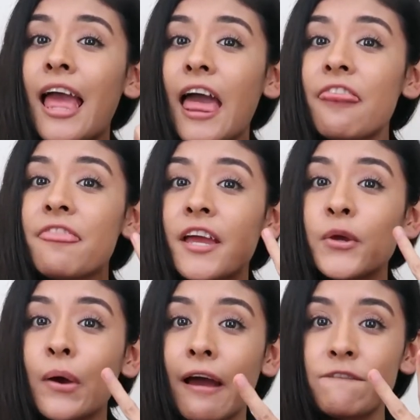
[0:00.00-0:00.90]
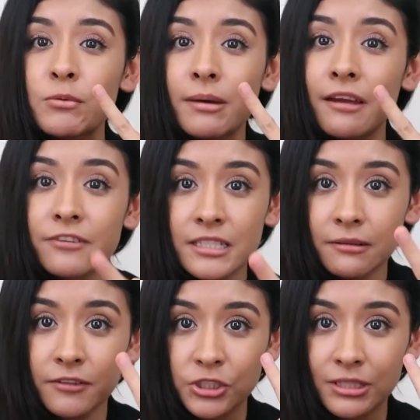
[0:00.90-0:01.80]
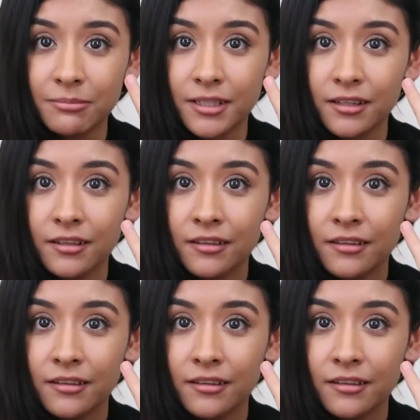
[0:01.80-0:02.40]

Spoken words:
and then you have to pay for some other shipping.